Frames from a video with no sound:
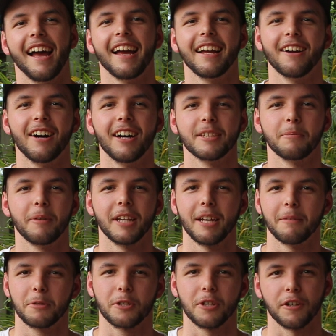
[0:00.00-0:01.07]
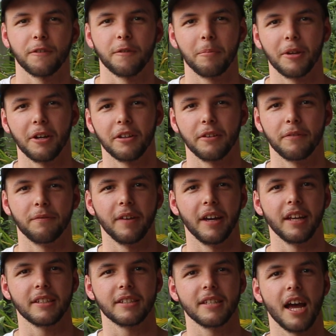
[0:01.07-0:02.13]
Hey guys, my name's Josh from Beyond the
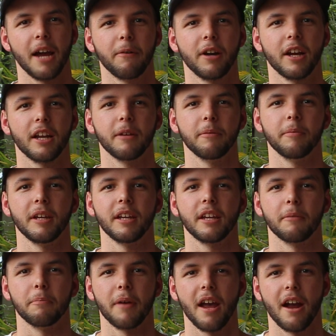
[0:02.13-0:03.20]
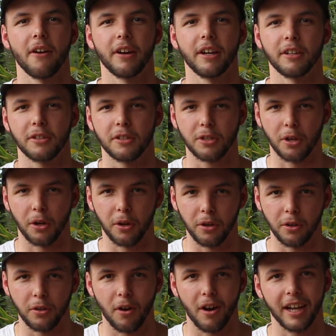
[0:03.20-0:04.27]
Feet. Today we're going to be comparing
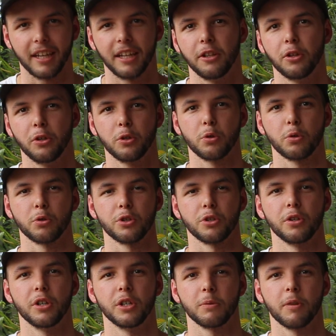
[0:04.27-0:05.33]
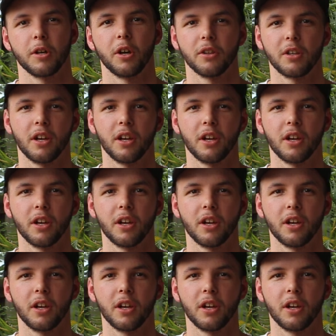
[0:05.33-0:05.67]
two Nike neutral shoes. We got